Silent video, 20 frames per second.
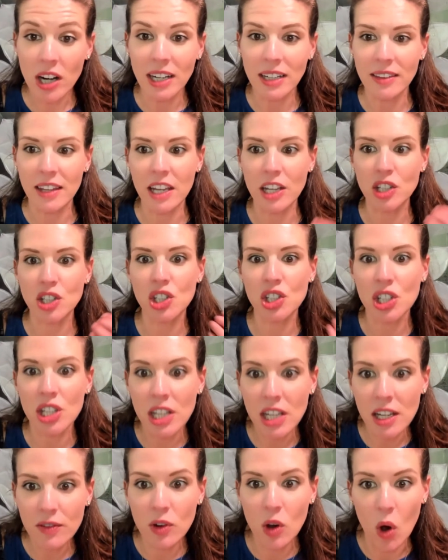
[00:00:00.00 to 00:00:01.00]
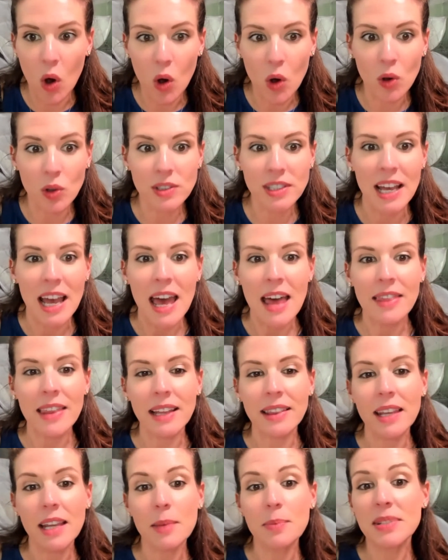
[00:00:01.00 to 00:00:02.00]
and they achieve goals that
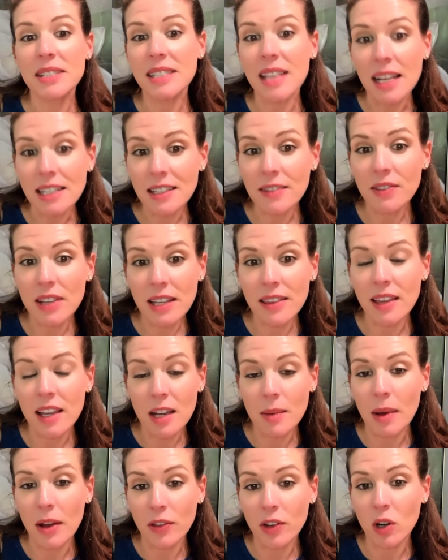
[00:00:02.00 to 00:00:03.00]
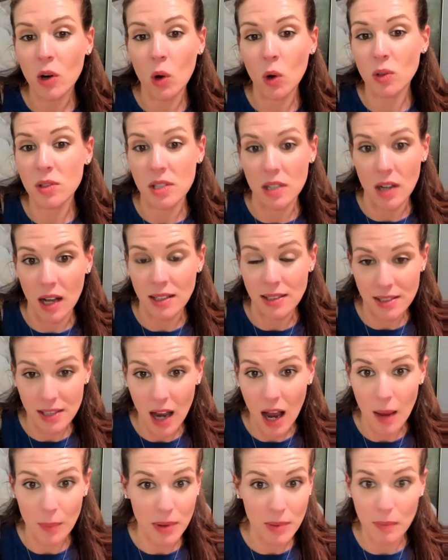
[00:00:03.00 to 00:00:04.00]
they obsessively think about their goals
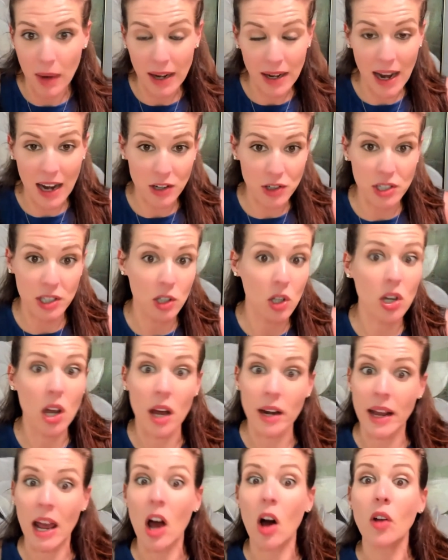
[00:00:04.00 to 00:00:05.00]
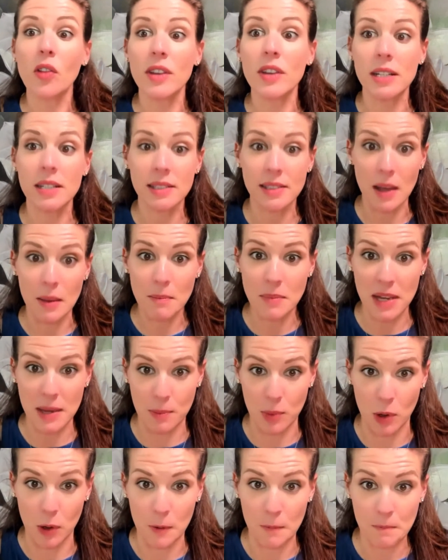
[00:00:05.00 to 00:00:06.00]
nonstop. It might actually look unhealthy to some
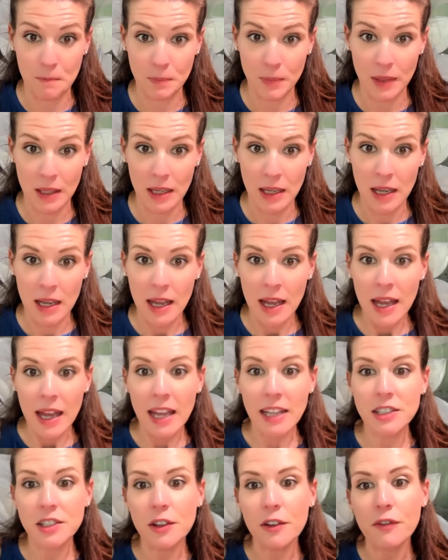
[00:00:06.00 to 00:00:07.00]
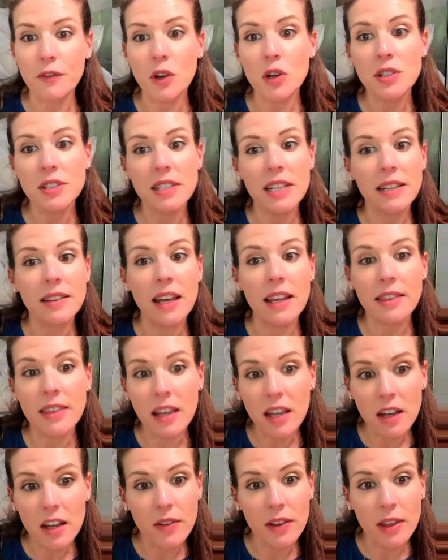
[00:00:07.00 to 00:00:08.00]
people. It's the first thing they think
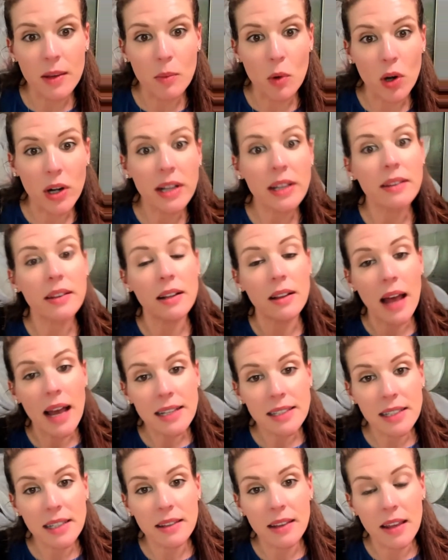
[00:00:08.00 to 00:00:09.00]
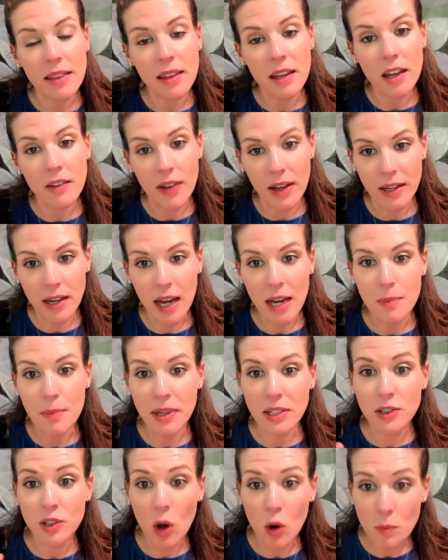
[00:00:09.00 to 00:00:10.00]
of in the morning and the last thing they think of at night. But
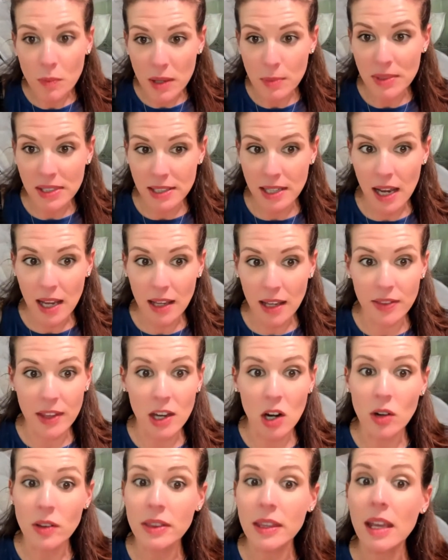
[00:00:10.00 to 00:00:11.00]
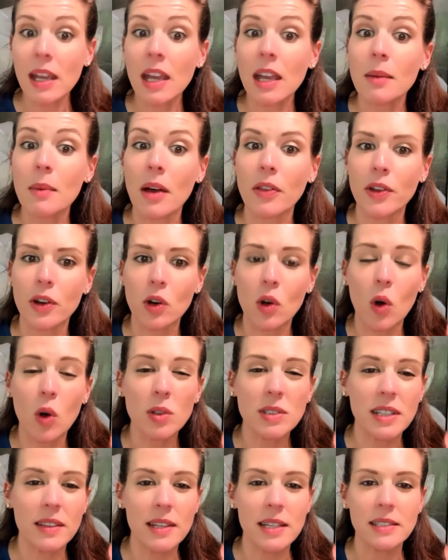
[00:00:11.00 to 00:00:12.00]
don't be mistaken. They aren't thinking about their goals
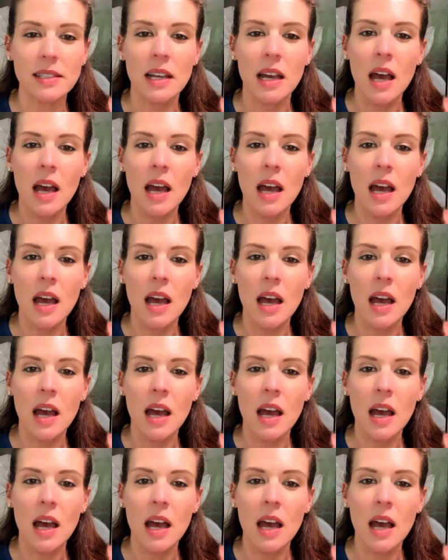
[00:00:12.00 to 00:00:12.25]
in this